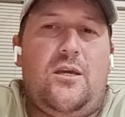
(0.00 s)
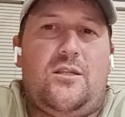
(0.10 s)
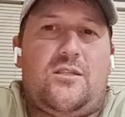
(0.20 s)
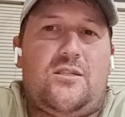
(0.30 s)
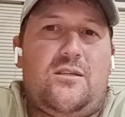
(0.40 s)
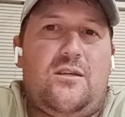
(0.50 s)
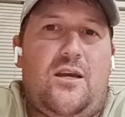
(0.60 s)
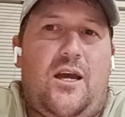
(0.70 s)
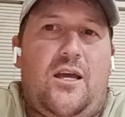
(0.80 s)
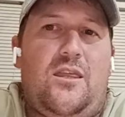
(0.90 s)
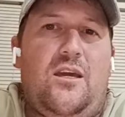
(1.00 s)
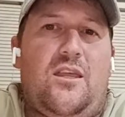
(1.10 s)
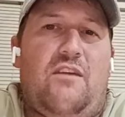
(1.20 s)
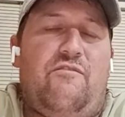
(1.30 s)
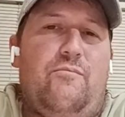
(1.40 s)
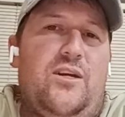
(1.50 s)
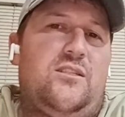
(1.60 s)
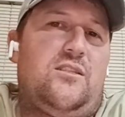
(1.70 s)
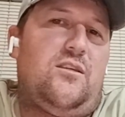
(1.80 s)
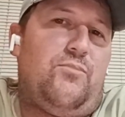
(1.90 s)
I think they've
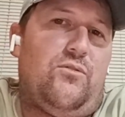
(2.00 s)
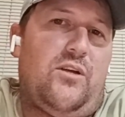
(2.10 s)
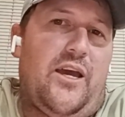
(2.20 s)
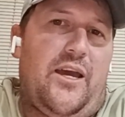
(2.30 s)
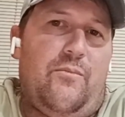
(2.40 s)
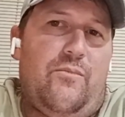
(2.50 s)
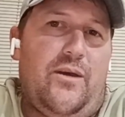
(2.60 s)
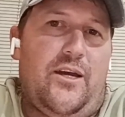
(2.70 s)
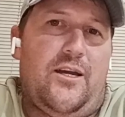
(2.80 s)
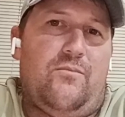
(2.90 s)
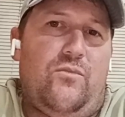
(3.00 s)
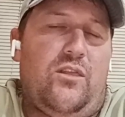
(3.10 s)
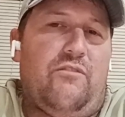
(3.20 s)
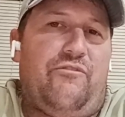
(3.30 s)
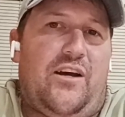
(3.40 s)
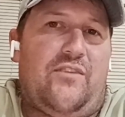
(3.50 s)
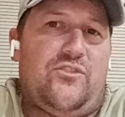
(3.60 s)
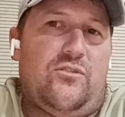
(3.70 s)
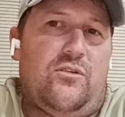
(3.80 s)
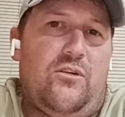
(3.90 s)
missed the ball game with the
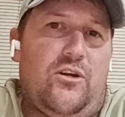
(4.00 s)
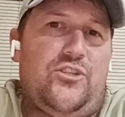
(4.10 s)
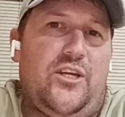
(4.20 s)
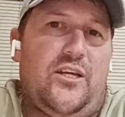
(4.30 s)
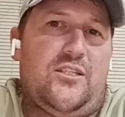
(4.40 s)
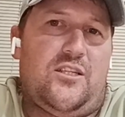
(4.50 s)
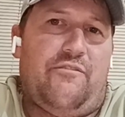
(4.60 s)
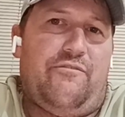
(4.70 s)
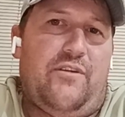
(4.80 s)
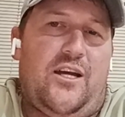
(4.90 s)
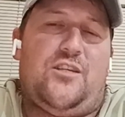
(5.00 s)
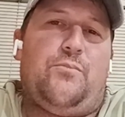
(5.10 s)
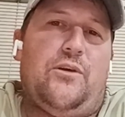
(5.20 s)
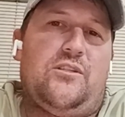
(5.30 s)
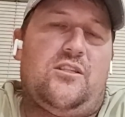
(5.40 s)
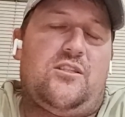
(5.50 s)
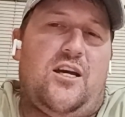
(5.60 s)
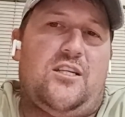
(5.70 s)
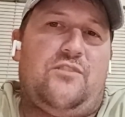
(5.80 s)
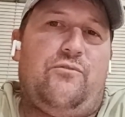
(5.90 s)
5-star lodging and stuff. I suppose it's
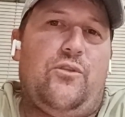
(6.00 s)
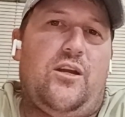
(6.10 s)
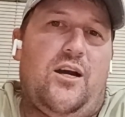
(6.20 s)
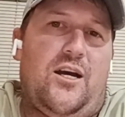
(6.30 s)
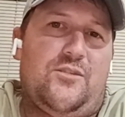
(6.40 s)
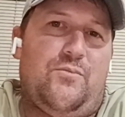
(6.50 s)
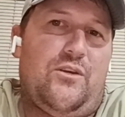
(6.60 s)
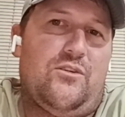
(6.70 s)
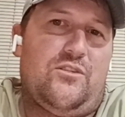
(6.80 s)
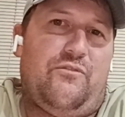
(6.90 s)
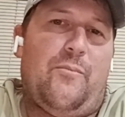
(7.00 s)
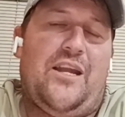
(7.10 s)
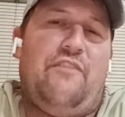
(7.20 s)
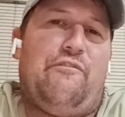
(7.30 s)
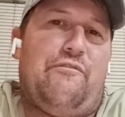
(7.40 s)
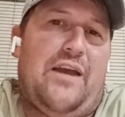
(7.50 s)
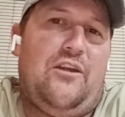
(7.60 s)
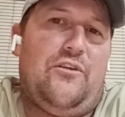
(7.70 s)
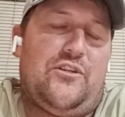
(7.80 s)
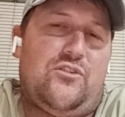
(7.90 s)
nice for the guys, because for money for
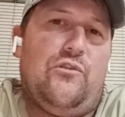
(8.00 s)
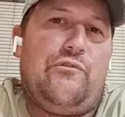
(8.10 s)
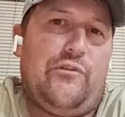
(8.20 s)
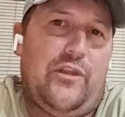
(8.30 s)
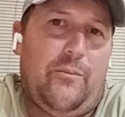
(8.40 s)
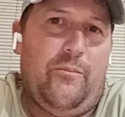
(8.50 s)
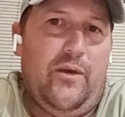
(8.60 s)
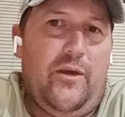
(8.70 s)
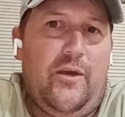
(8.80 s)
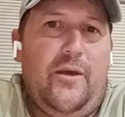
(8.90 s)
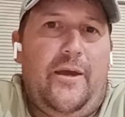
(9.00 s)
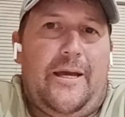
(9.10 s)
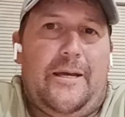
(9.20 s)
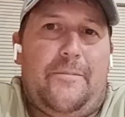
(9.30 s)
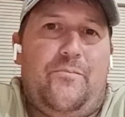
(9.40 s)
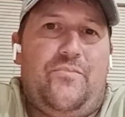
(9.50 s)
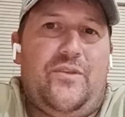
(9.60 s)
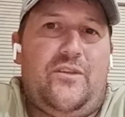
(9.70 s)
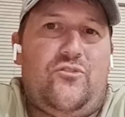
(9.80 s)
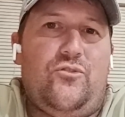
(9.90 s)
value, it's good for them
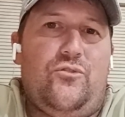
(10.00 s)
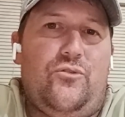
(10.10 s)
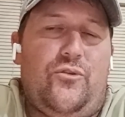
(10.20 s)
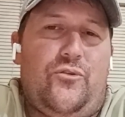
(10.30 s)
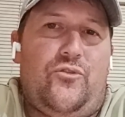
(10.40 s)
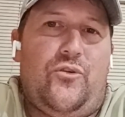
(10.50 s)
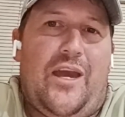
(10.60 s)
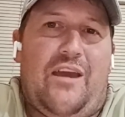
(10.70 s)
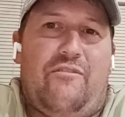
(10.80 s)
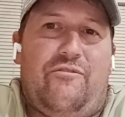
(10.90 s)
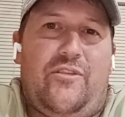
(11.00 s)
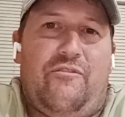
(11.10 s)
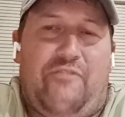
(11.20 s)
to have the